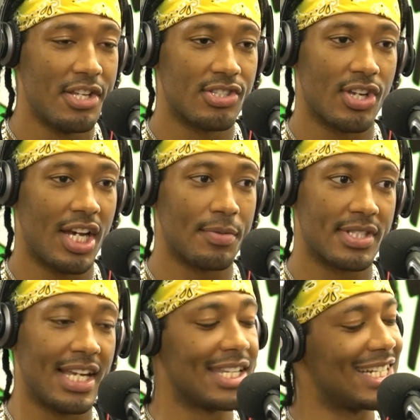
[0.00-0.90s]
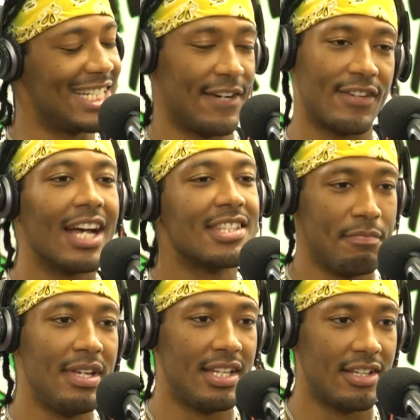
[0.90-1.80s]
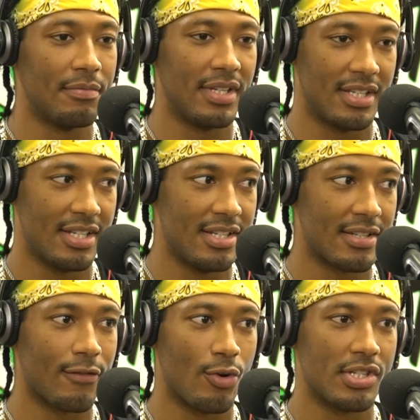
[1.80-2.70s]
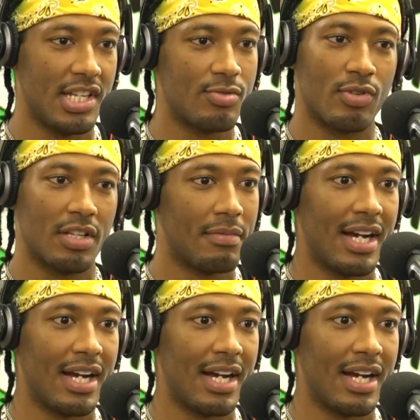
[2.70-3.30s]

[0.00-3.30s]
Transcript: So I was like, I have got to meet him because, of course, he's one of my